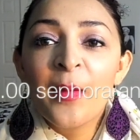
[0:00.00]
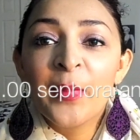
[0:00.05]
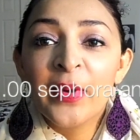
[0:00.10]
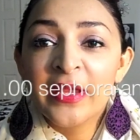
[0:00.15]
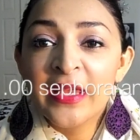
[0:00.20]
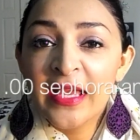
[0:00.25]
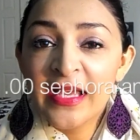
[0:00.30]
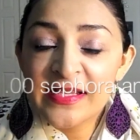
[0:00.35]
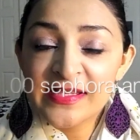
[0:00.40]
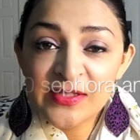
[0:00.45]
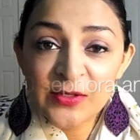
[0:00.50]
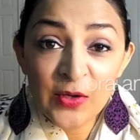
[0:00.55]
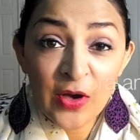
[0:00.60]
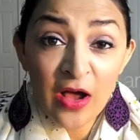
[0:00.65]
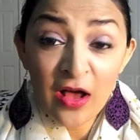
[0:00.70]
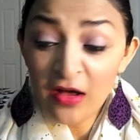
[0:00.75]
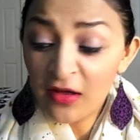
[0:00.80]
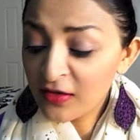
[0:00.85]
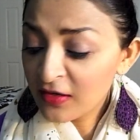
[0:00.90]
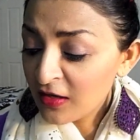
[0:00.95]
But yeah, so
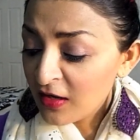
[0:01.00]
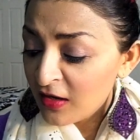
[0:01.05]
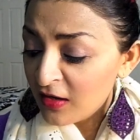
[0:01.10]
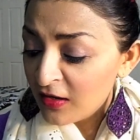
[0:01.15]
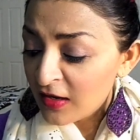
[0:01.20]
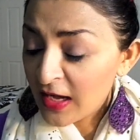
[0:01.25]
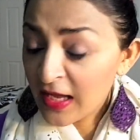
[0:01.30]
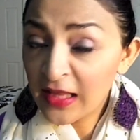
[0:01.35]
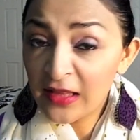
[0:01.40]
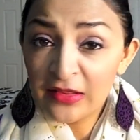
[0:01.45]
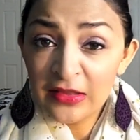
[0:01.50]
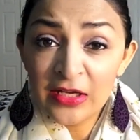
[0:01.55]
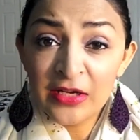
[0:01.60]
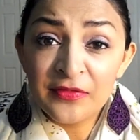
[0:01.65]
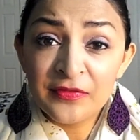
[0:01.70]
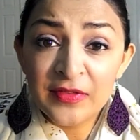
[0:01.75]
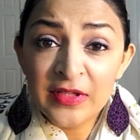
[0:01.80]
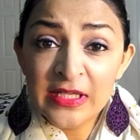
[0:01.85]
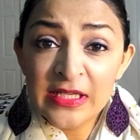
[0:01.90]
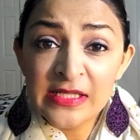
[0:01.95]
all in all, I
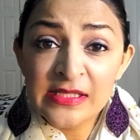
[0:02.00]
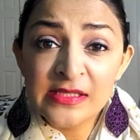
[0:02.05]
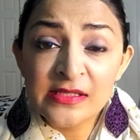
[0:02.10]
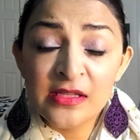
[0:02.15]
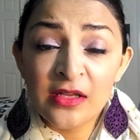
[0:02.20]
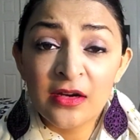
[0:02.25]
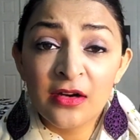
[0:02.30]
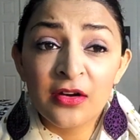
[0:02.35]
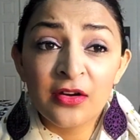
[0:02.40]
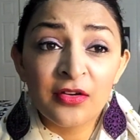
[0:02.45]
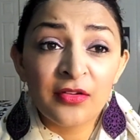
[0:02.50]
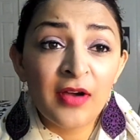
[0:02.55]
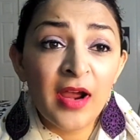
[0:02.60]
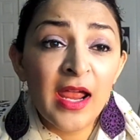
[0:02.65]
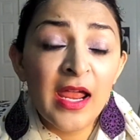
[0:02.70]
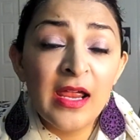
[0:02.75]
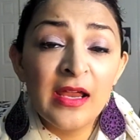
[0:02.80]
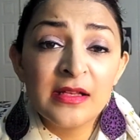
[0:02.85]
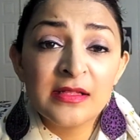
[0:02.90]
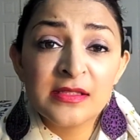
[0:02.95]
love these. They're
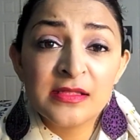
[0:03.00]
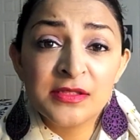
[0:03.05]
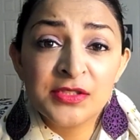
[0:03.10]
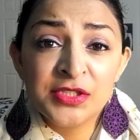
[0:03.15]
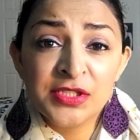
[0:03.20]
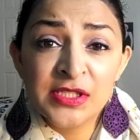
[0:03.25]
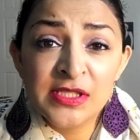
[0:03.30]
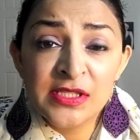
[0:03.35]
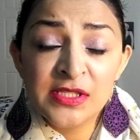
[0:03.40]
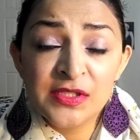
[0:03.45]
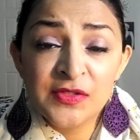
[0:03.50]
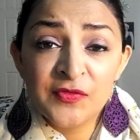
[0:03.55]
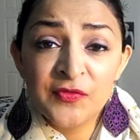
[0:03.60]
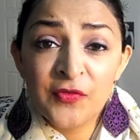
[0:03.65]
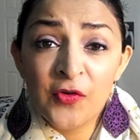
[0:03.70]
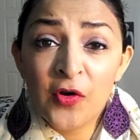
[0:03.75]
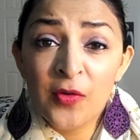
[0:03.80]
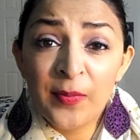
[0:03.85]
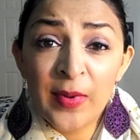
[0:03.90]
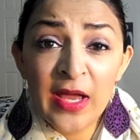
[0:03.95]
great just
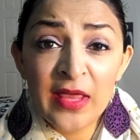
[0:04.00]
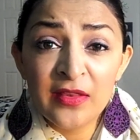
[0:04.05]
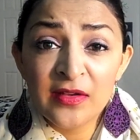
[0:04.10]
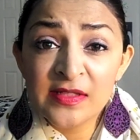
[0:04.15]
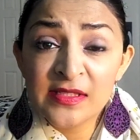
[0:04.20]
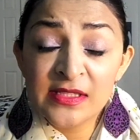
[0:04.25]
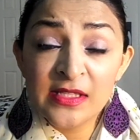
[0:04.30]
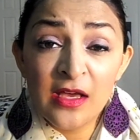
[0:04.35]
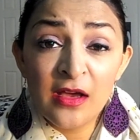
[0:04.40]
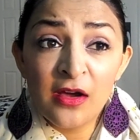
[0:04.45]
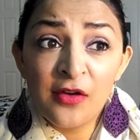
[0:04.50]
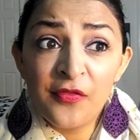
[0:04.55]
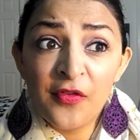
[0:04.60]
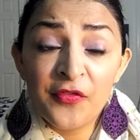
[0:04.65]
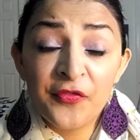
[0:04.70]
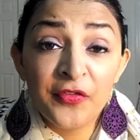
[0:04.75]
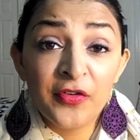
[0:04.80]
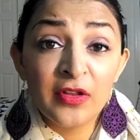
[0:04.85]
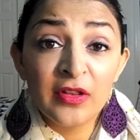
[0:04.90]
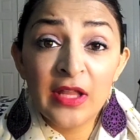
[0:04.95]
for by themselves.
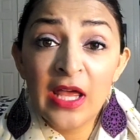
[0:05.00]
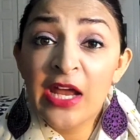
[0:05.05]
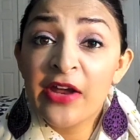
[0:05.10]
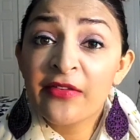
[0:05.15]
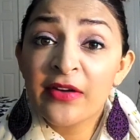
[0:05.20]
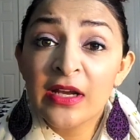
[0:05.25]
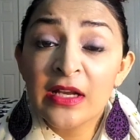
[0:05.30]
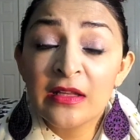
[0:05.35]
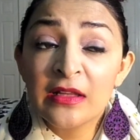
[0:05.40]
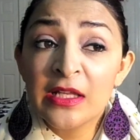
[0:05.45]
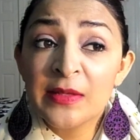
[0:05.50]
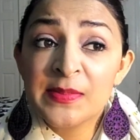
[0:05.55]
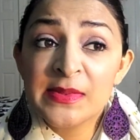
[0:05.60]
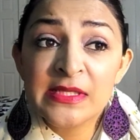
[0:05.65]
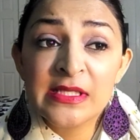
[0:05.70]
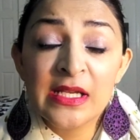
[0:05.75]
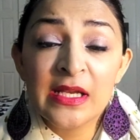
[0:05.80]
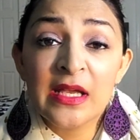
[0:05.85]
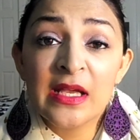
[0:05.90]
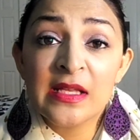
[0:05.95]
For layering
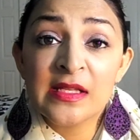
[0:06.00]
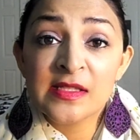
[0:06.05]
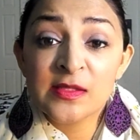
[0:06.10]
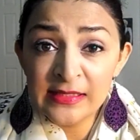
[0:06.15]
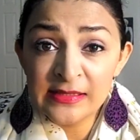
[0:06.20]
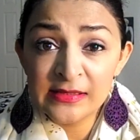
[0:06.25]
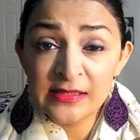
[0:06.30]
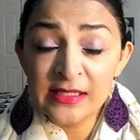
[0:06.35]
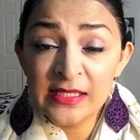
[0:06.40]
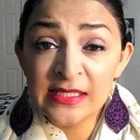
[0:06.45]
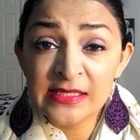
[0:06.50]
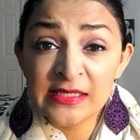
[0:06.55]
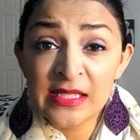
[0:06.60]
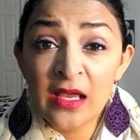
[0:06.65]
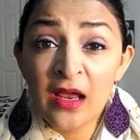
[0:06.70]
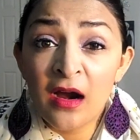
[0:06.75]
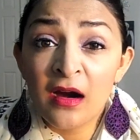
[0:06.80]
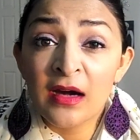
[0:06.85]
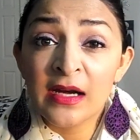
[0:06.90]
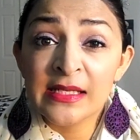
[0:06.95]
lipstick is nicely because
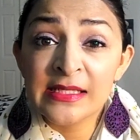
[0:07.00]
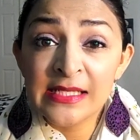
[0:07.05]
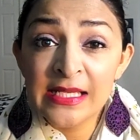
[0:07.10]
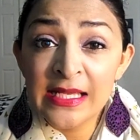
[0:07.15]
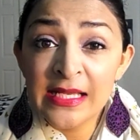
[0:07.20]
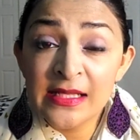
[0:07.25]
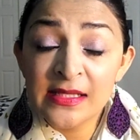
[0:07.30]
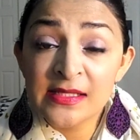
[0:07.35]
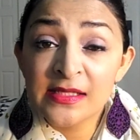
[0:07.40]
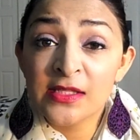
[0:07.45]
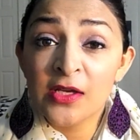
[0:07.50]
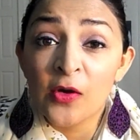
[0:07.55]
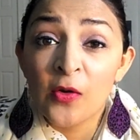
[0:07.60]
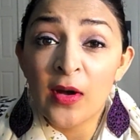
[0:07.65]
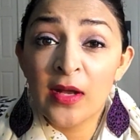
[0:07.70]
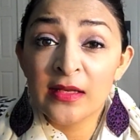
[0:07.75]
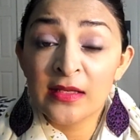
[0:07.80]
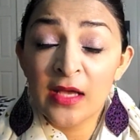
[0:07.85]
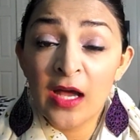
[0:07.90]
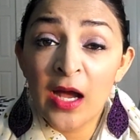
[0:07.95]
they are a tint. So
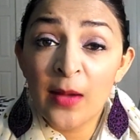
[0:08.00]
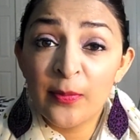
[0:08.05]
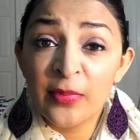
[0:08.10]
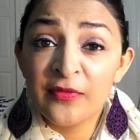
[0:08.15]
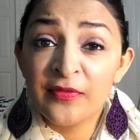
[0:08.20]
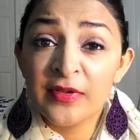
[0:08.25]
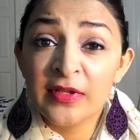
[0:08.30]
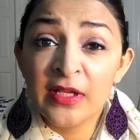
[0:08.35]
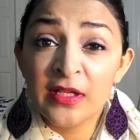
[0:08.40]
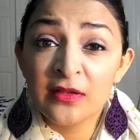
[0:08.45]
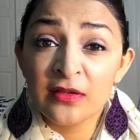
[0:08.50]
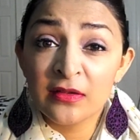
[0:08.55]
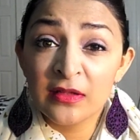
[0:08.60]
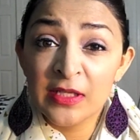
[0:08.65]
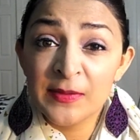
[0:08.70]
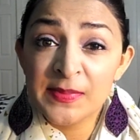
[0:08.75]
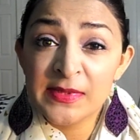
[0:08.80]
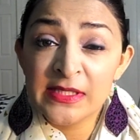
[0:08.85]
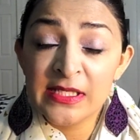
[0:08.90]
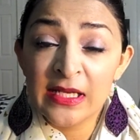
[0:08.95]
on top of another
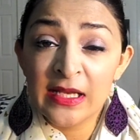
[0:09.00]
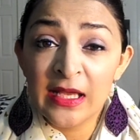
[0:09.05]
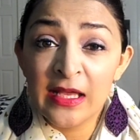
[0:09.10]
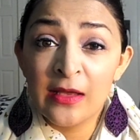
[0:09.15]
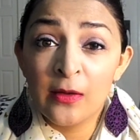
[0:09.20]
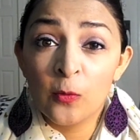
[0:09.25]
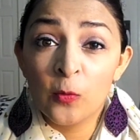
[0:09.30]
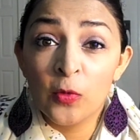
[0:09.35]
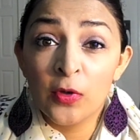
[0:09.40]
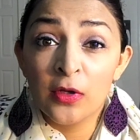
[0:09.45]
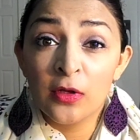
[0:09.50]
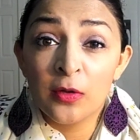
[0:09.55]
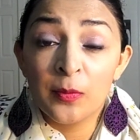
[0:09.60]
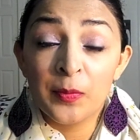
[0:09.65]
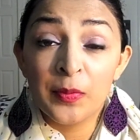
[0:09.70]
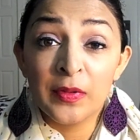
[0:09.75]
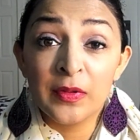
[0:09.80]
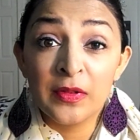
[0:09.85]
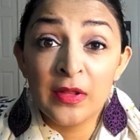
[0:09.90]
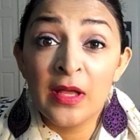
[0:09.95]
lipstick, it
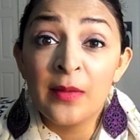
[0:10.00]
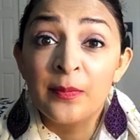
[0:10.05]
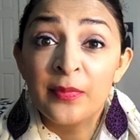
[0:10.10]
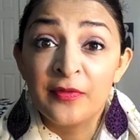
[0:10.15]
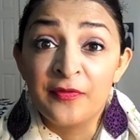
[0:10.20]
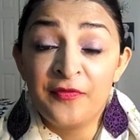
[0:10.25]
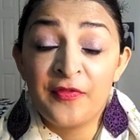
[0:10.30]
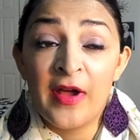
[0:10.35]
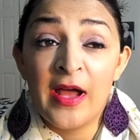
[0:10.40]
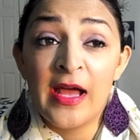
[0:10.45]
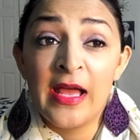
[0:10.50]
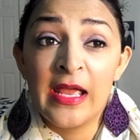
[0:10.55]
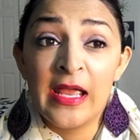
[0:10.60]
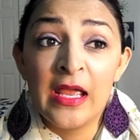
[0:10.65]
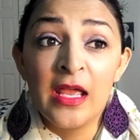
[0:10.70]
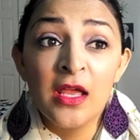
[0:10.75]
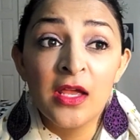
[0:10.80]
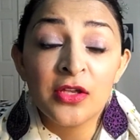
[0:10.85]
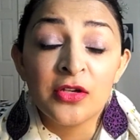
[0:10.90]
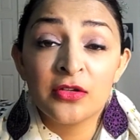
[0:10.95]
will
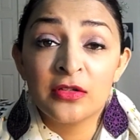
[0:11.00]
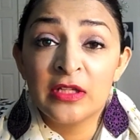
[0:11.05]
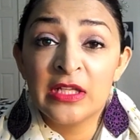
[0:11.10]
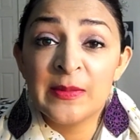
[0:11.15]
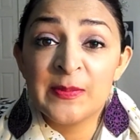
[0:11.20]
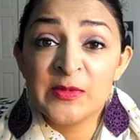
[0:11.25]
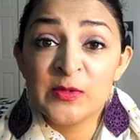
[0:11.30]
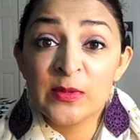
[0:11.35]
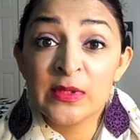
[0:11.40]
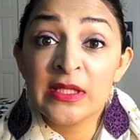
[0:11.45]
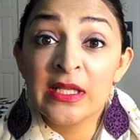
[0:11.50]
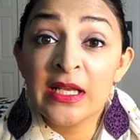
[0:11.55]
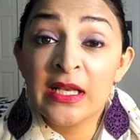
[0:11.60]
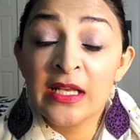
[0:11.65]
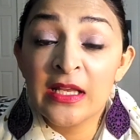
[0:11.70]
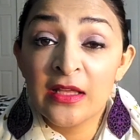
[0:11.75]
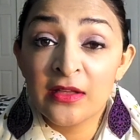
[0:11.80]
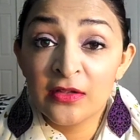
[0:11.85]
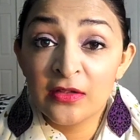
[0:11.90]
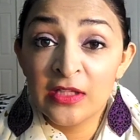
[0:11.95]
plumpify your lips with
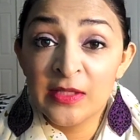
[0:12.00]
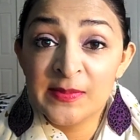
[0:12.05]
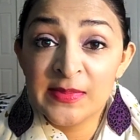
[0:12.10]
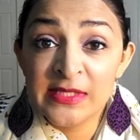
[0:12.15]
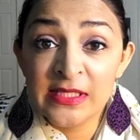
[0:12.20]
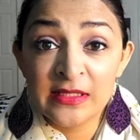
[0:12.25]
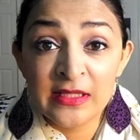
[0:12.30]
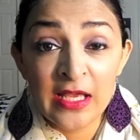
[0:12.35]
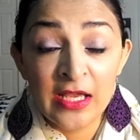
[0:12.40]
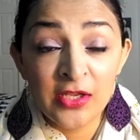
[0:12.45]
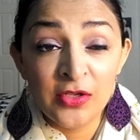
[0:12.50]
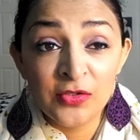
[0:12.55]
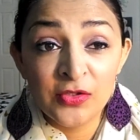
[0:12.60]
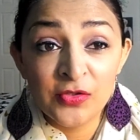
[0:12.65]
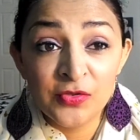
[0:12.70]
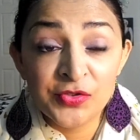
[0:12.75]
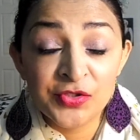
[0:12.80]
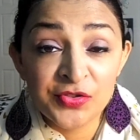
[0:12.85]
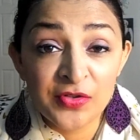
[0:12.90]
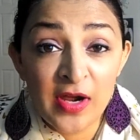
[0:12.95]
any other lipstick that you
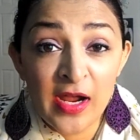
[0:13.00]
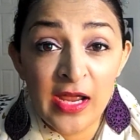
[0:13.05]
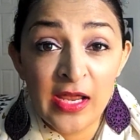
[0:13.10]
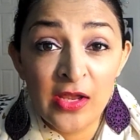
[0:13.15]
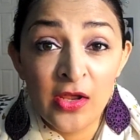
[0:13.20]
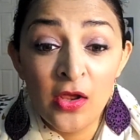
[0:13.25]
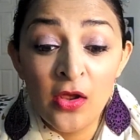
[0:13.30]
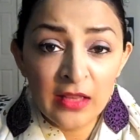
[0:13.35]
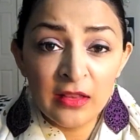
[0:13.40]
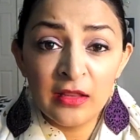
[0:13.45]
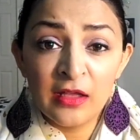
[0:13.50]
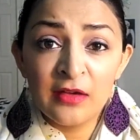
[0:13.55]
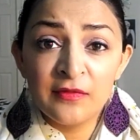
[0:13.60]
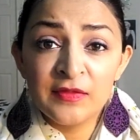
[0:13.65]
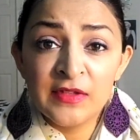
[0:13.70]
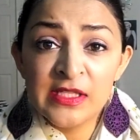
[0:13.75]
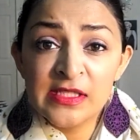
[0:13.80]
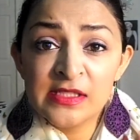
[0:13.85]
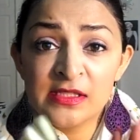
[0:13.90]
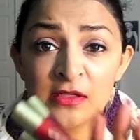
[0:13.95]
do try. I
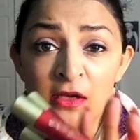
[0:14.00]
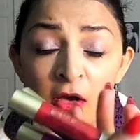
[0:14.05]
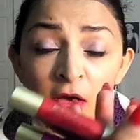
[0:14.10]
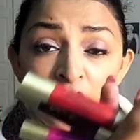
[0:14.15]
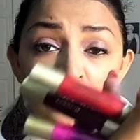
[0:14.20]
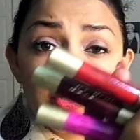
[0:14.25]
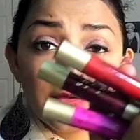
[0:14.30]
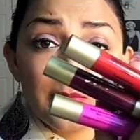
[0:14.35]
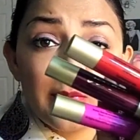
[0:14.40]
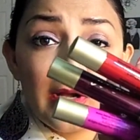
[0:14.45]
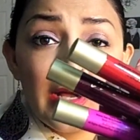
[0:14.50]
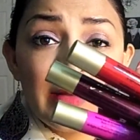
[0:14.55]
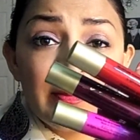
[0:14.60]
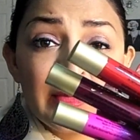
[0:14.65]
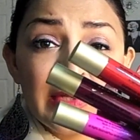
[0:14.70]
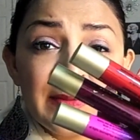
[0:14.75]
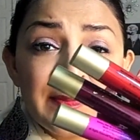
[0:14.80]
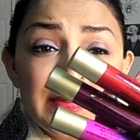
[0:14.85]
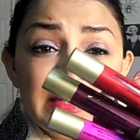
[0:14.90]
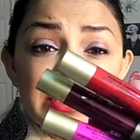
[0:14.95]
love these Color
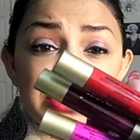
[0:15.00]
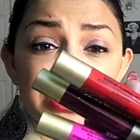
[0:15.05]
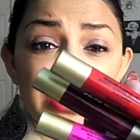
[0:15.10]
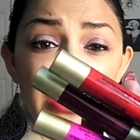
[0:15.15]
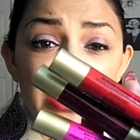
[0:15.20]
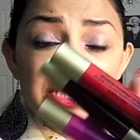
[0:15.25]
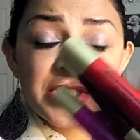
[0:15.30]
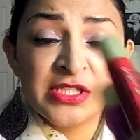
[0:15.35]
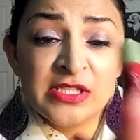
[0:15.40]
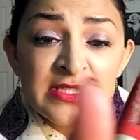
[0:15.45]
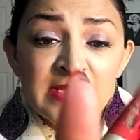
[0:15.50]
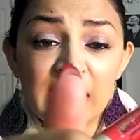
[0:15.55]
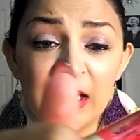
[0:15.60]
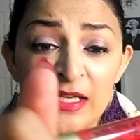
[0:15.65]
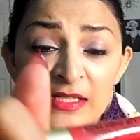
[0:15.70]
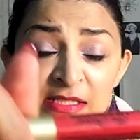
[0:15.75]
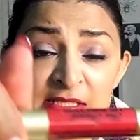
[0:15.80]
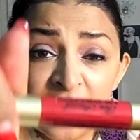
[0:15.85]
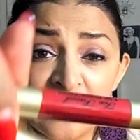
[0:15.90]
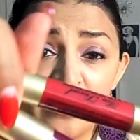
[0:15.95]
Bomb lip injections.
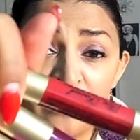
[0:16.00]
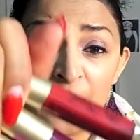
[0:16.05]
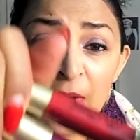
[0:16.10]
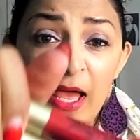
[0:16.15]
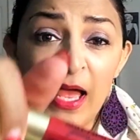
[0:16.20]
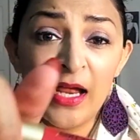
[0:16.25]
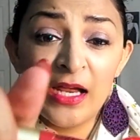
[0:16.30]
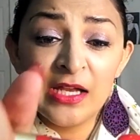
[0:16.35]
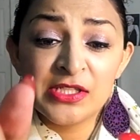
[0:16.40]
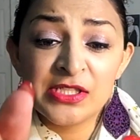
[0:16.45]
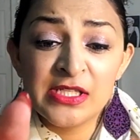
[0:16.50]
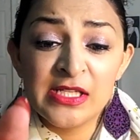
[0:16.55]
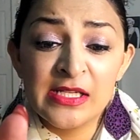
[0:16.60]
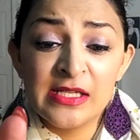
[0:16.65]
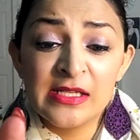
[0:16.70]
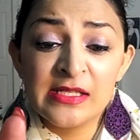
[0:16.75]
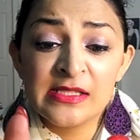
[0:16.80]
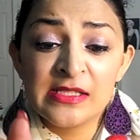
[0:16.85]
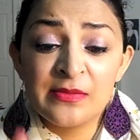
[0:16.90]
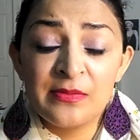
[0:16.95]
Like I said, the
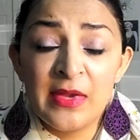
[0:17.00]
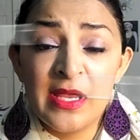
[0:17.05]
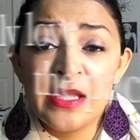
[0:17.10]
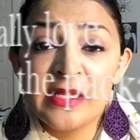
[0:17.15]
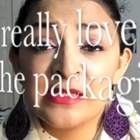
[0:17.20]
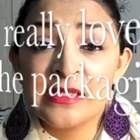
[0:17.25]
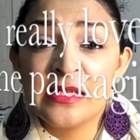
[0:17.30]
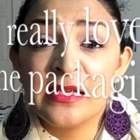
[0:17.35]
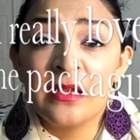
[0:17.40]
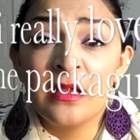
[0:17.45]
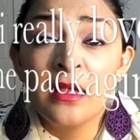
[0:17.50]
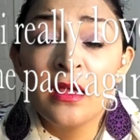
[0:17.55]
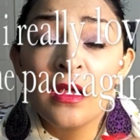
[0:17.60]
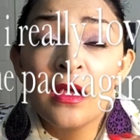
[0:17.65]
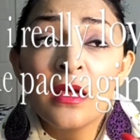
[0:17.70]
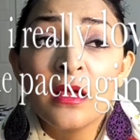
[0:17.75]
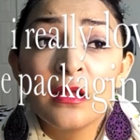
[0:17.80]
packaging is amazing.